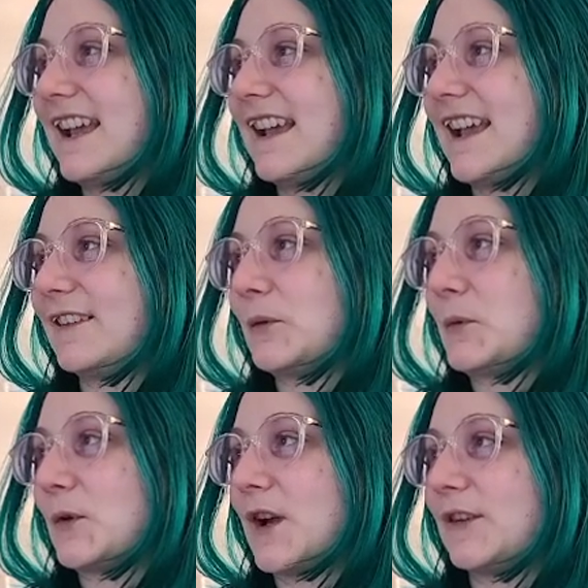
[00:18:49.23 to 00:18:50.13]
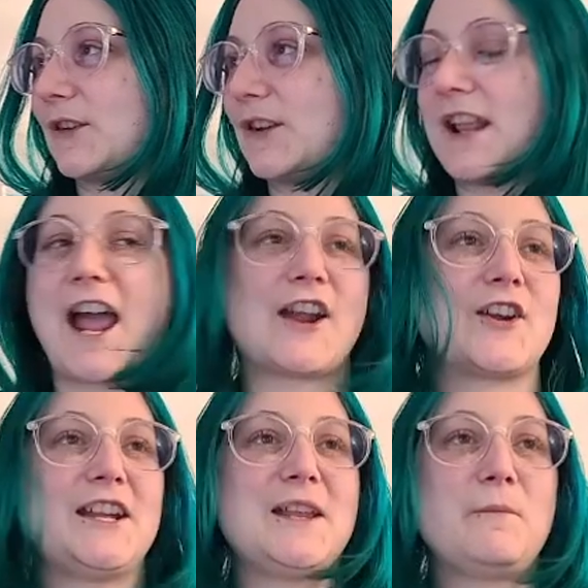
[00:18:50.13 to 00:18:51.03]
as an
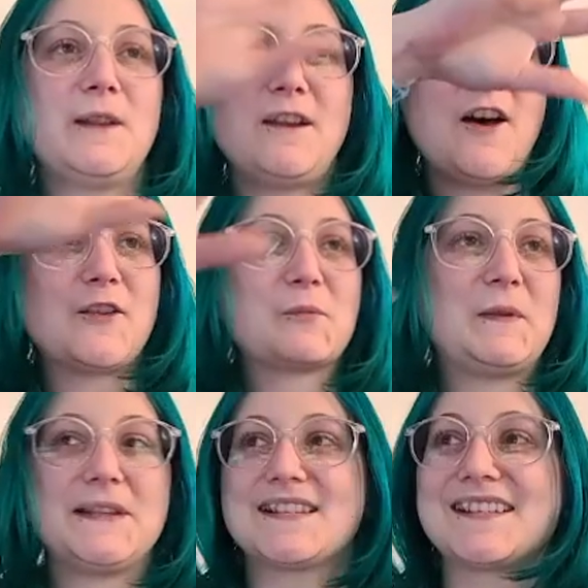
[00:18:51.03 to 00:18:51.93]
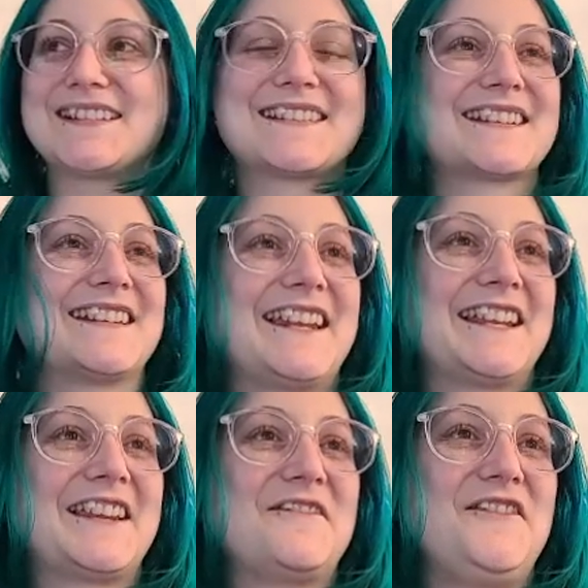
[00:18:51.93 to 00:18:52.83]
acronym in other places and getting
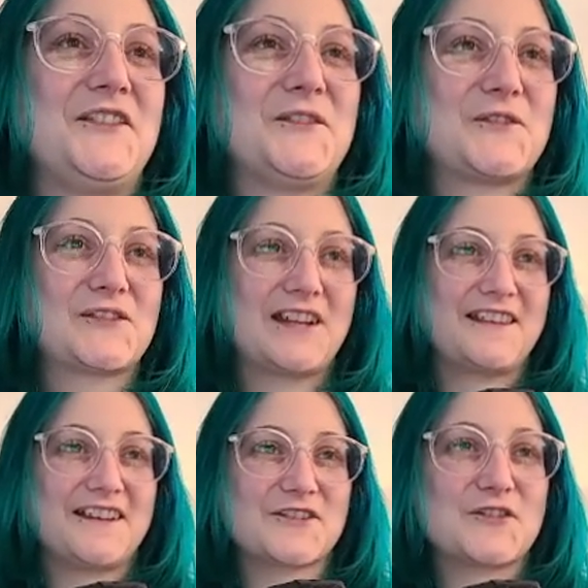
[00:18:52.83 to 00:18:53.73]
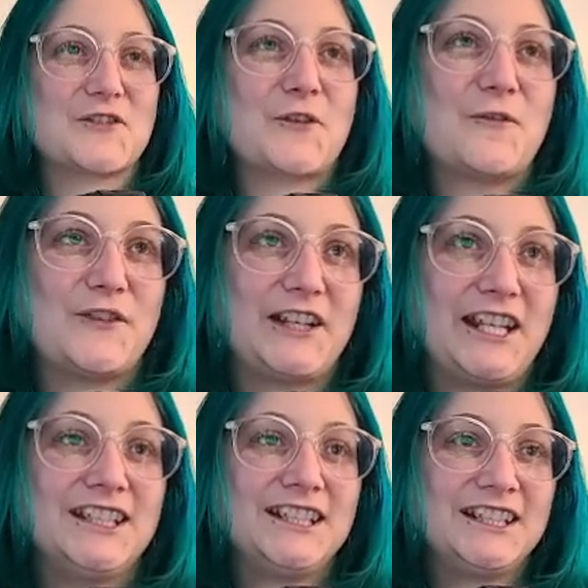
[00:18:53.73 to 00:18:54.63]
confused. I think it's just so funny.